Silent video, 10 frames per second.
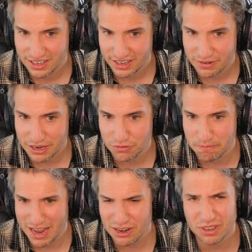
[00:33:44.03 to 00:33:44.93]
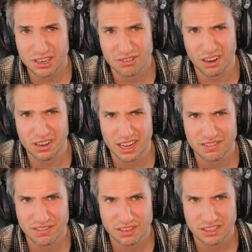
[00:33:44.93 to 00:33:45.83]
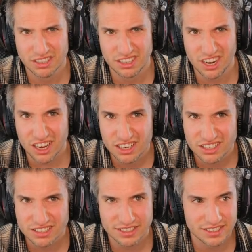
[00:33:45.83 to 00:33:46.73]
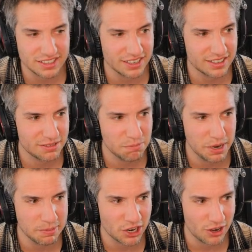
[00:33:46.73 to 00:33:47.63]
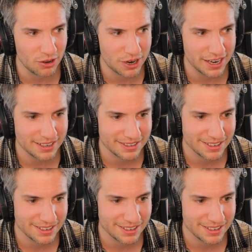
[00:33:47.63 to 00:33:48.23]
You had to manually draw that. Yuck, that's not BIM at all, right?